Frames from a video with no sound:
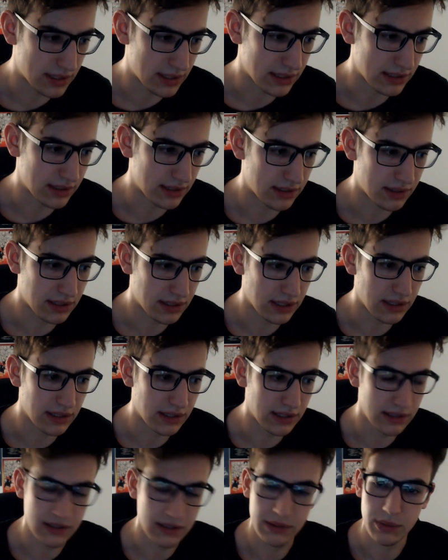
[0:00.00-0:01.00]
and
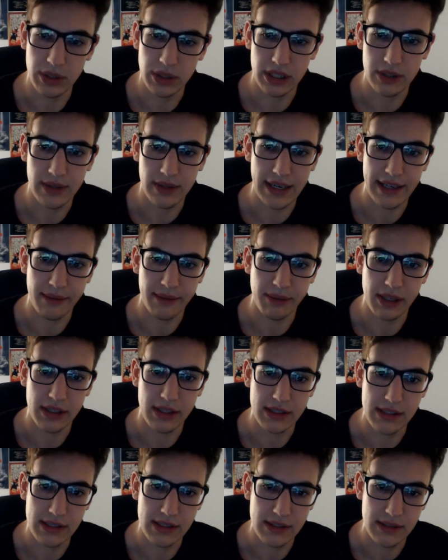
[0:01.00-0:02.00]
were crying
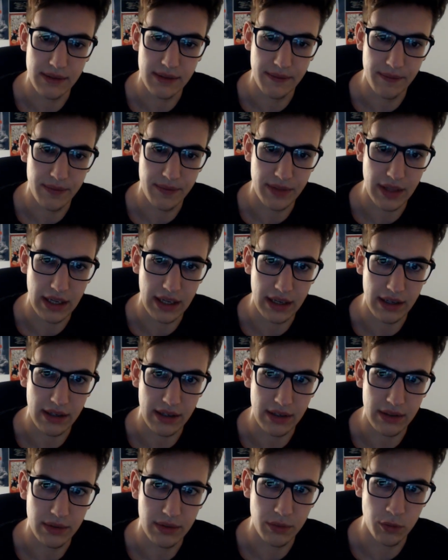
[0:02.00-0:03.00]
because
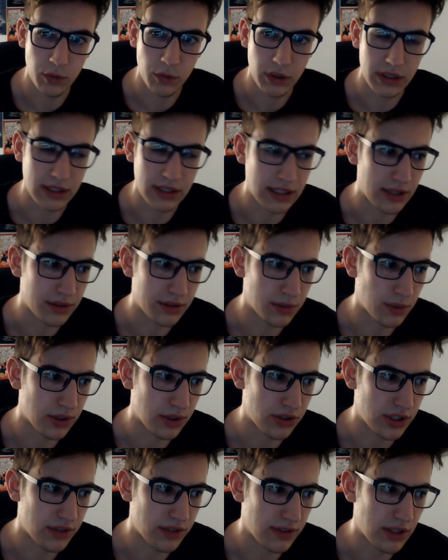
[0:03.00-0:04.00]
they weren't allowed to
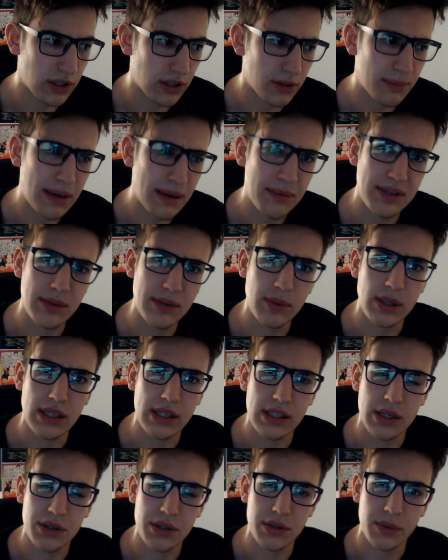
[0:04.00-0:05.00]
watch TV, or maybe they were
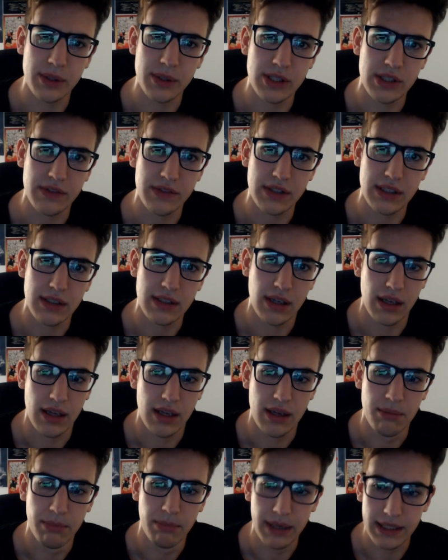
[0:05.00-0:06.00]
allowed to watch TV.
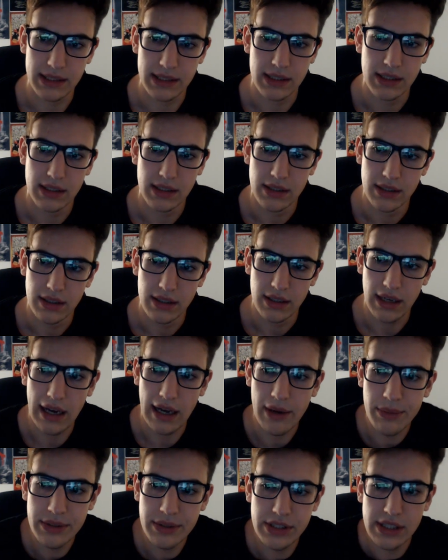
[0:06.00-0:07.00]
But
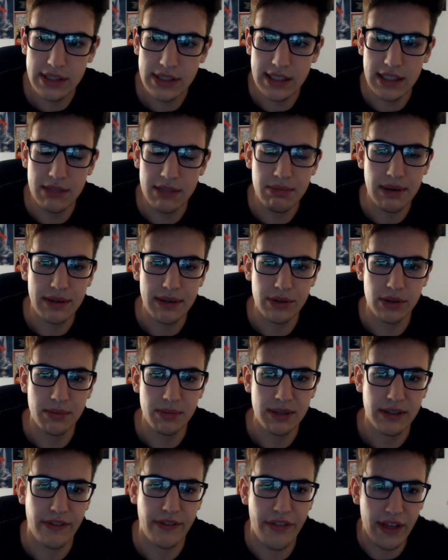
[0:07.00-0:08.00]
I was just sitting in my room
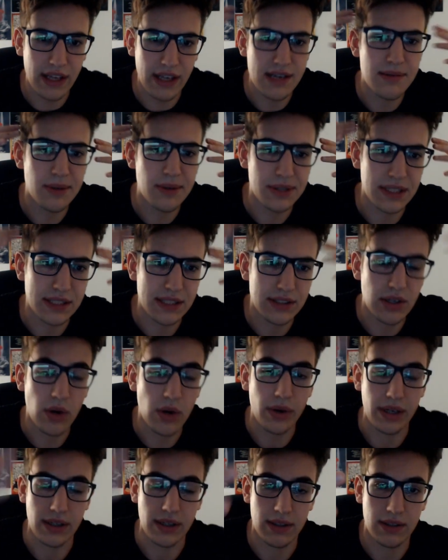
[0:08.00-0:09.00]
and thinking about the
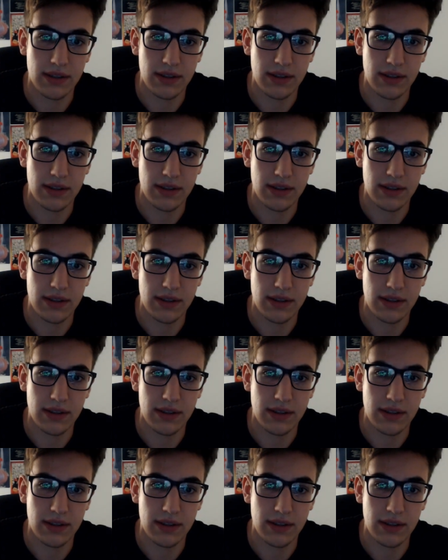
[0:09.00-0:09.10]
story.